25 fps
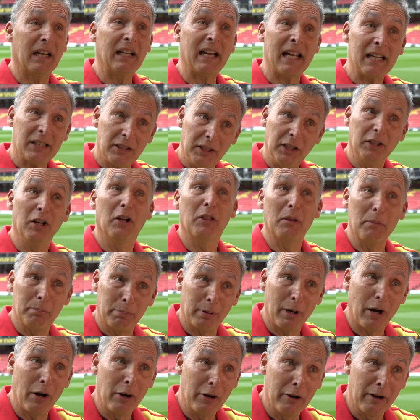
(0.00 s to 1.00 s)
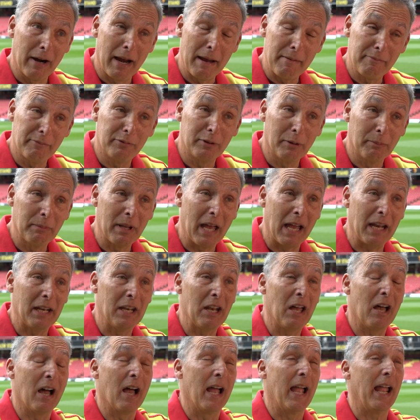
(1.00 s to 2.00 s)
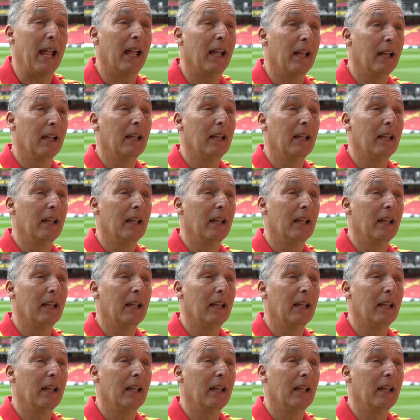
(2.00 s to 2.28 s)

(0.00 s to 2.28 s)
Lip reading: I'd actually got the programme from that night.